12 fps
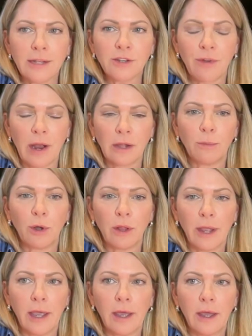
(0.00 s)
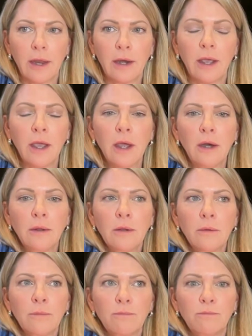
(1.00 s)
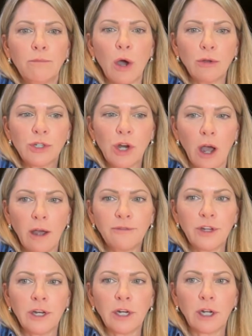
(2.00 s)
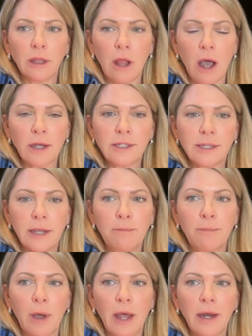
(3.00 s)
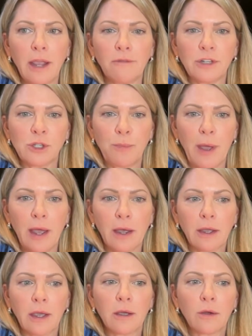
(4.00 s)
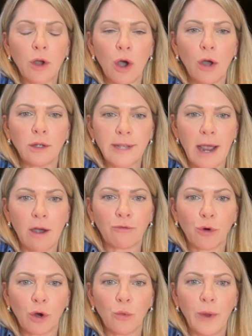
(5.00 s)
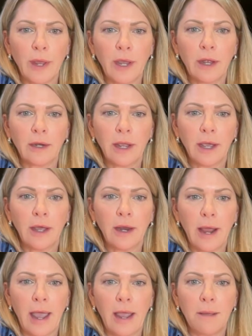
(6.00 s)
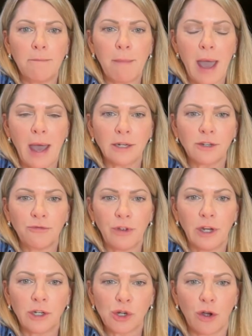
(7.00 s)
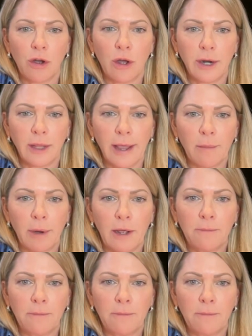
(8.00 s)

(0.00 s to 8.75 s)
available in most often glossy, but if a spec calls out for it, we can get a matte finish on a laminate.